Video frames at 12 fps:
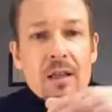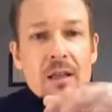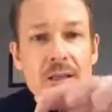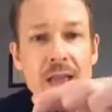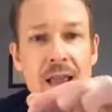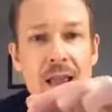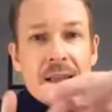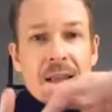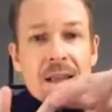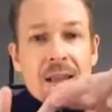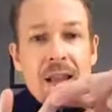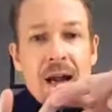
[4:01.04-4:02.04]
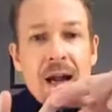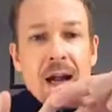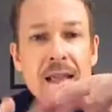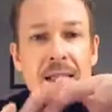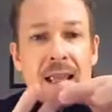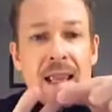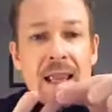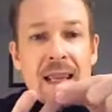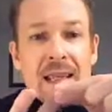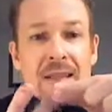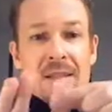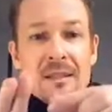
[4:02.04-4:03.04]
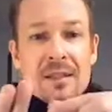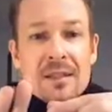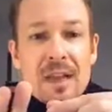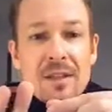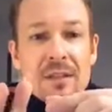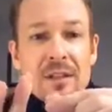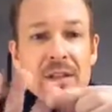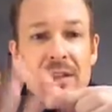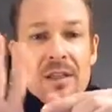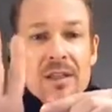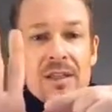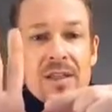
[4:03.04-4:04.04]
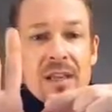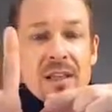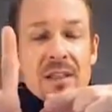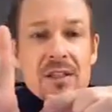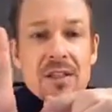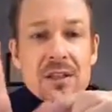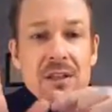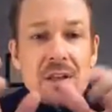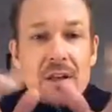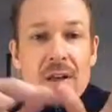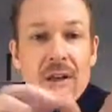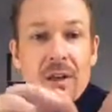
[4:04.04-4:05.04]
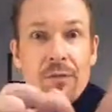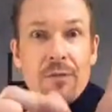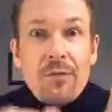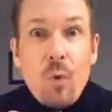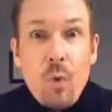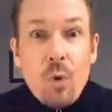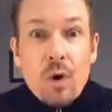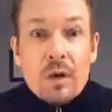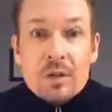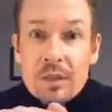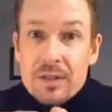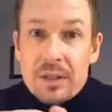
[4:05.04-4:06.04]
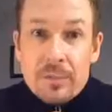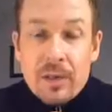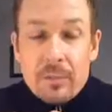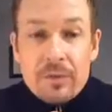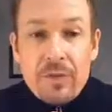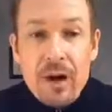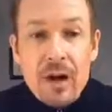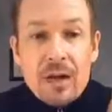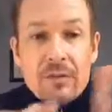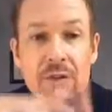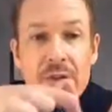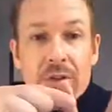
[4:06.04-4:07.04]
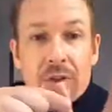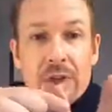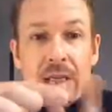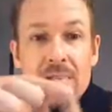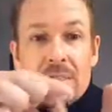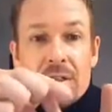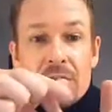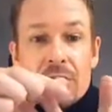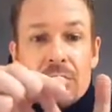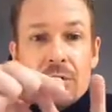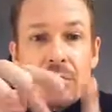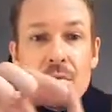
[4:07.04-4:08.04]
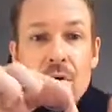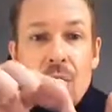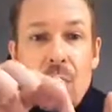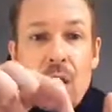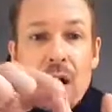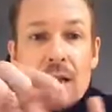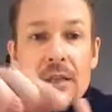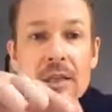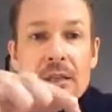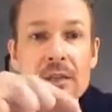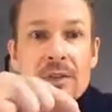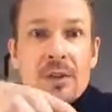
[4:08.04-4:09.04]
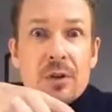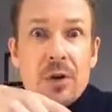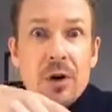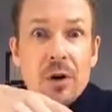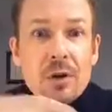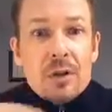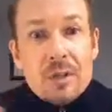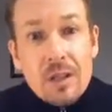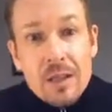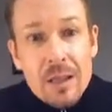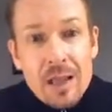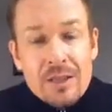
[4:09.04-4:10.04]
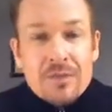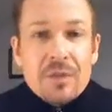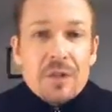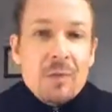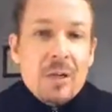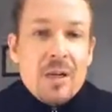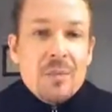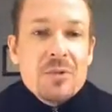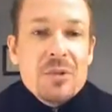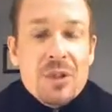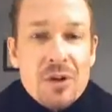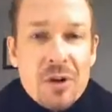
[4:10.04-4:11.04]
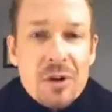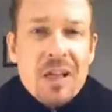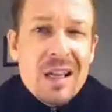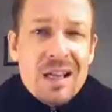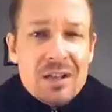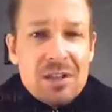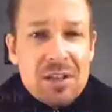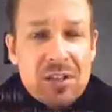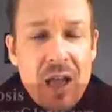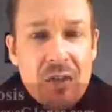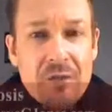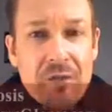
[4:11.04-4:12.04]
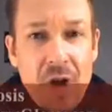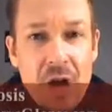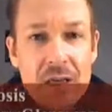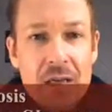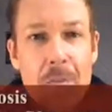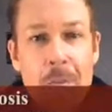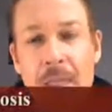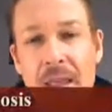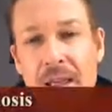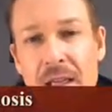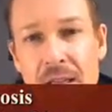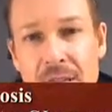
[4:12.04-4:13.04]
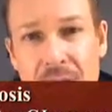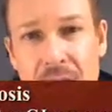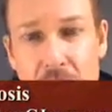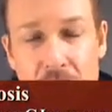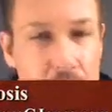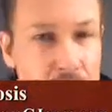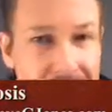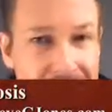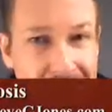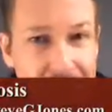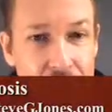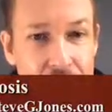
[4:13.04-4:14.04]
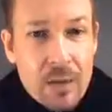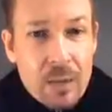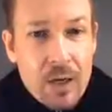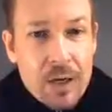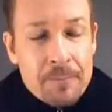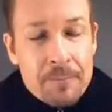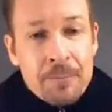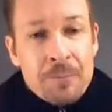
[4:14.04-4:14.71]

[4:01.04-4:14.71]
10, 9, 8, 7, 6, 4, so skip the number 5, 3, 2, 1, 0, and the last finger becomes 0. So that's kind of fun. It's not going to endanger anyone.